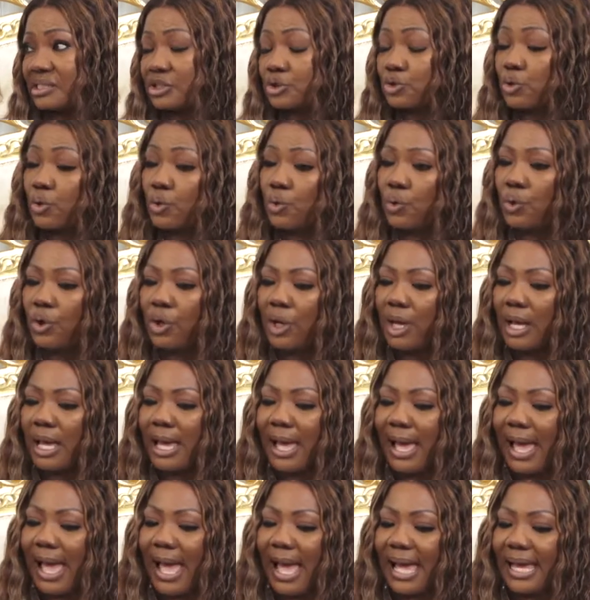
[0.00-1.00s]
So
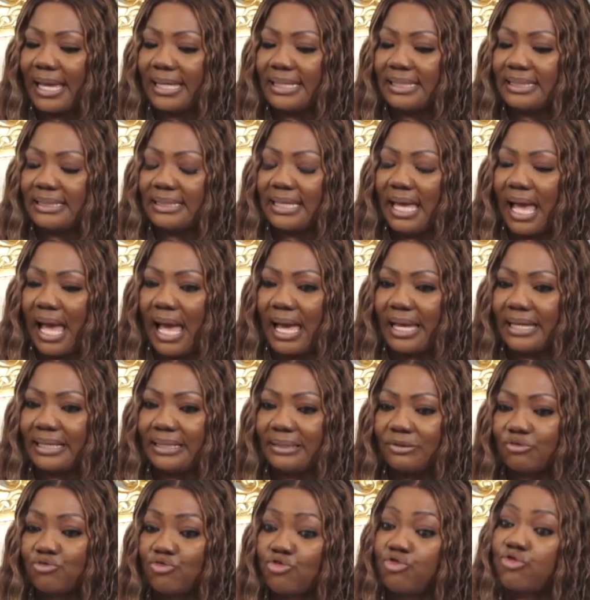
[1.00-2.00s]

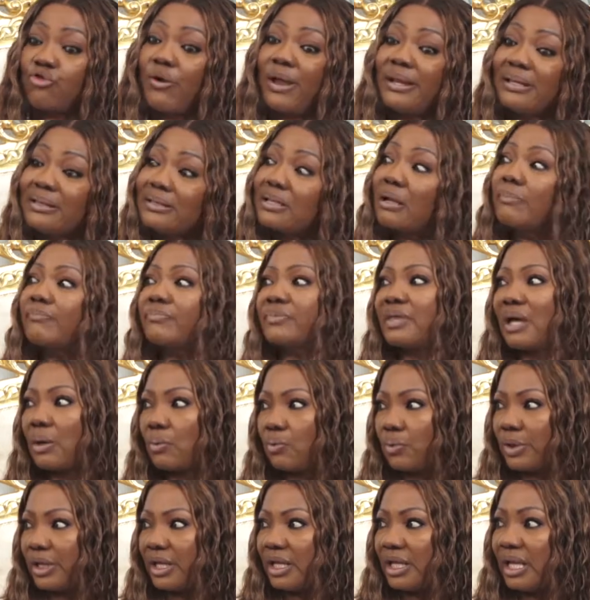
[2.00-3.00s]
I trained them that
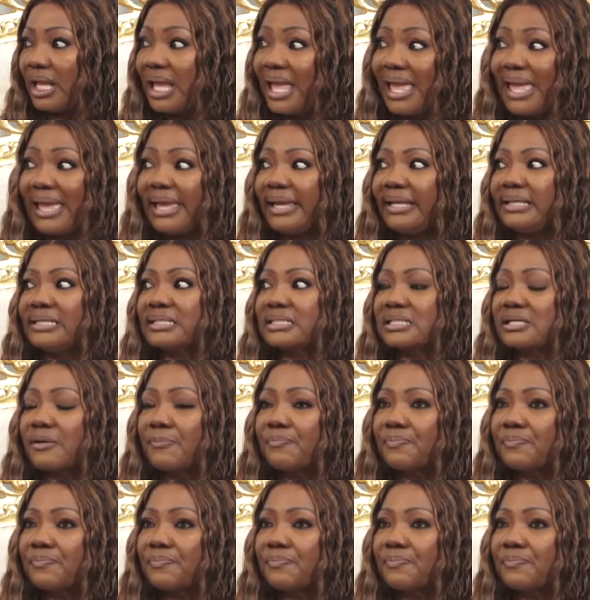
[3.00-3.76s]
way. And